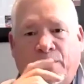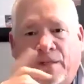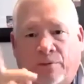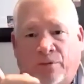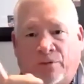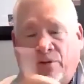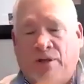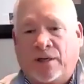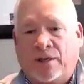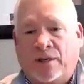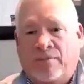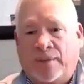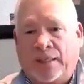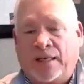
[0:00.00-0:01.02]
Looking
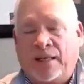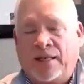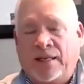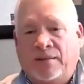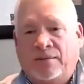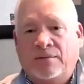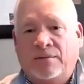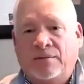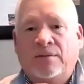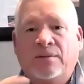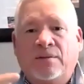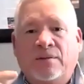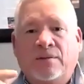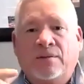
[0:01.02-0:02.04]
in McLean,
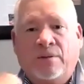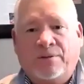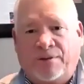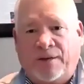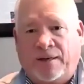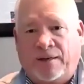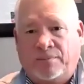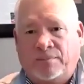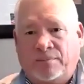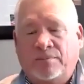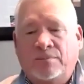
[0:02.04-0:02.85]
we found him.